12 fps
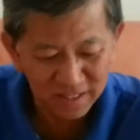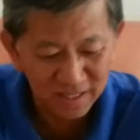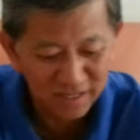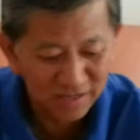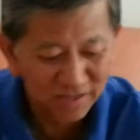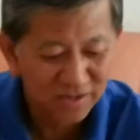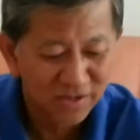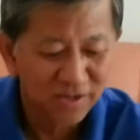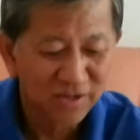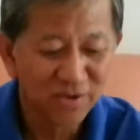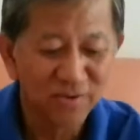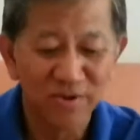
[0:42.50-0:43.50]
Okay,
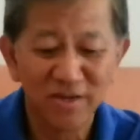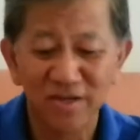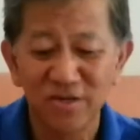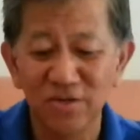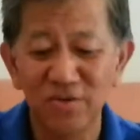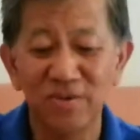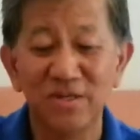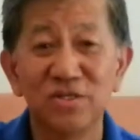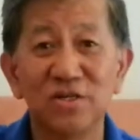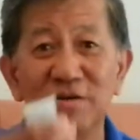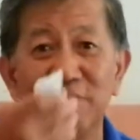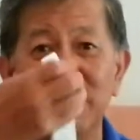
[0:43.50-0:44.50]
what you can do with the
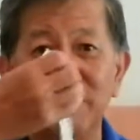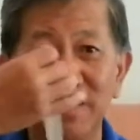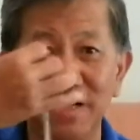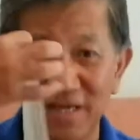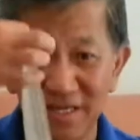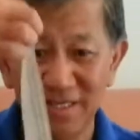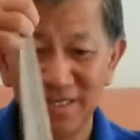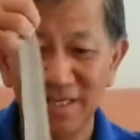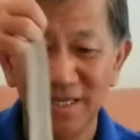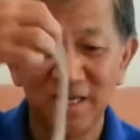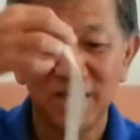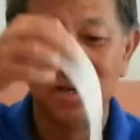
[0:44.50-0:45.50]
strip of paper
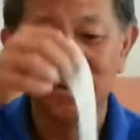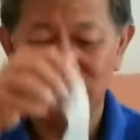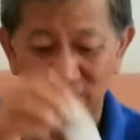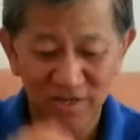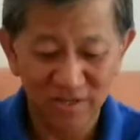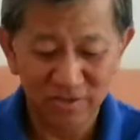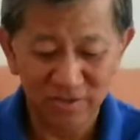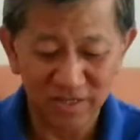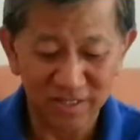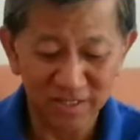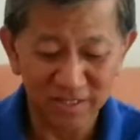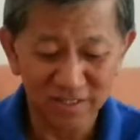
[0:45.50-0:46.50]
is, well, you
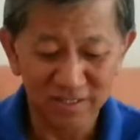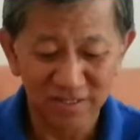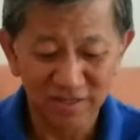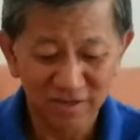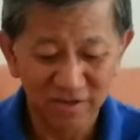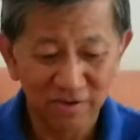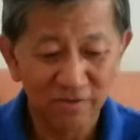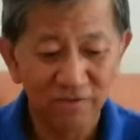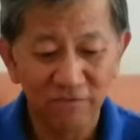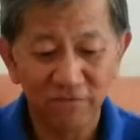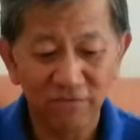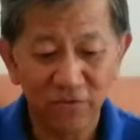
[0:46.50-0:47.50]
can just
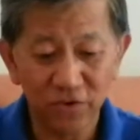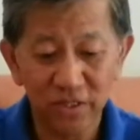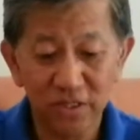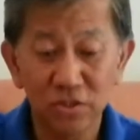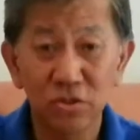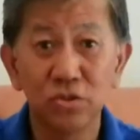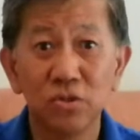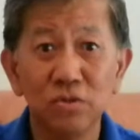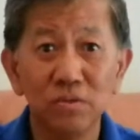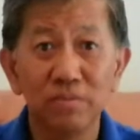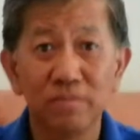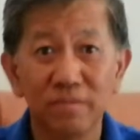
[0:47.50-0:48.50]
fold it into
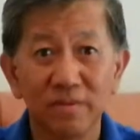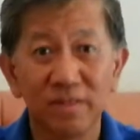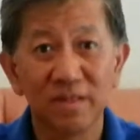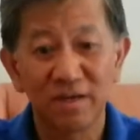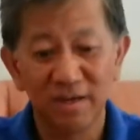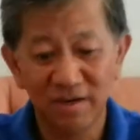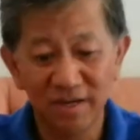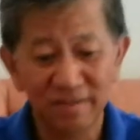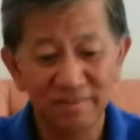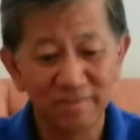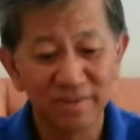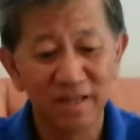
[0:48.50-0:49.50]
two, right?
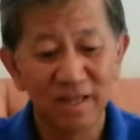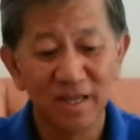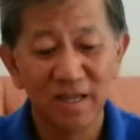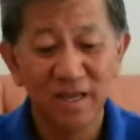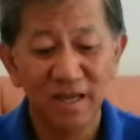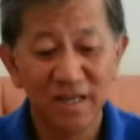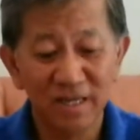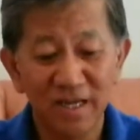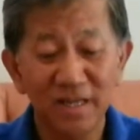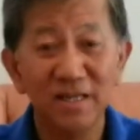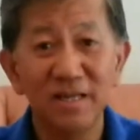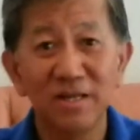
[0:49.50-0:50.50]
And
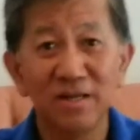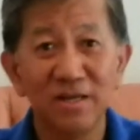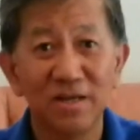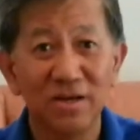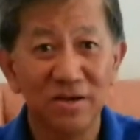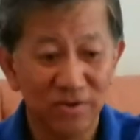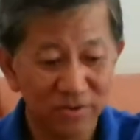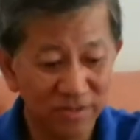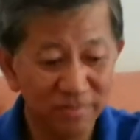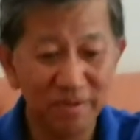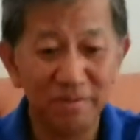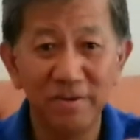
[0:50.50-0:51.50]
then
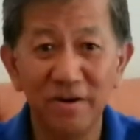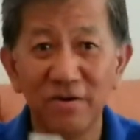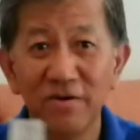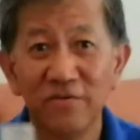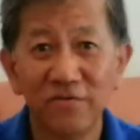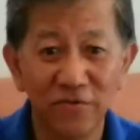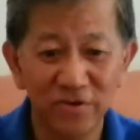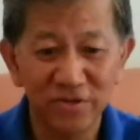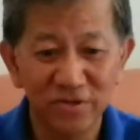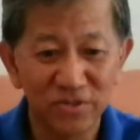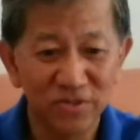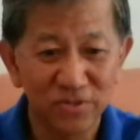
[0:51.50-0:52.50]
fold the paper, fold it
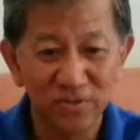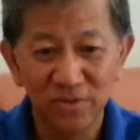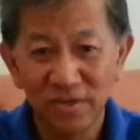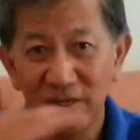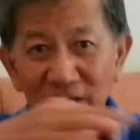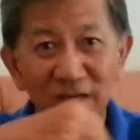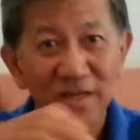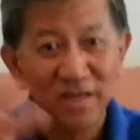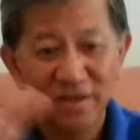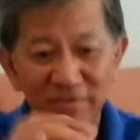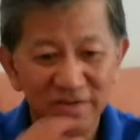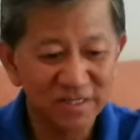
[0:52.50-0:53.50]
into two,
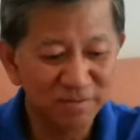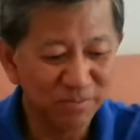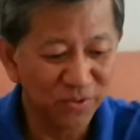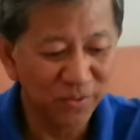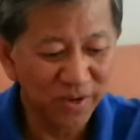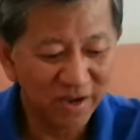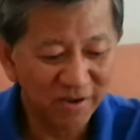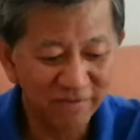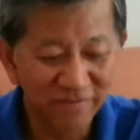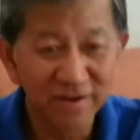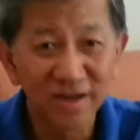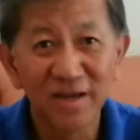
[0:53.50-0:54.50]
give it a simple wave,
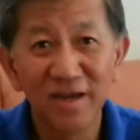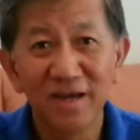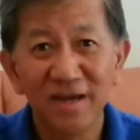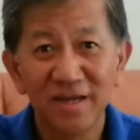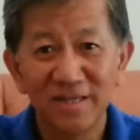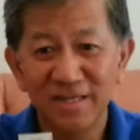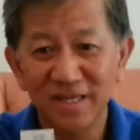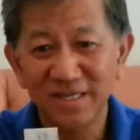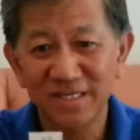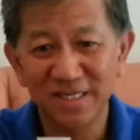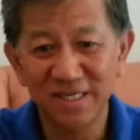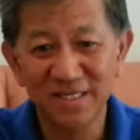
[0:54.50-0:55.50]
take the
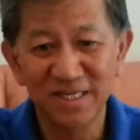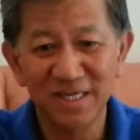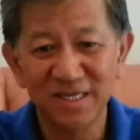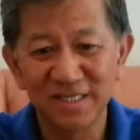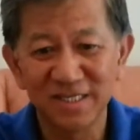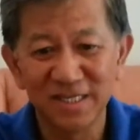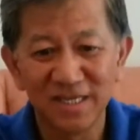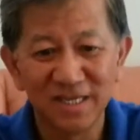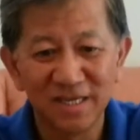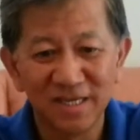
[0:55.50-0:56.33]
scissors,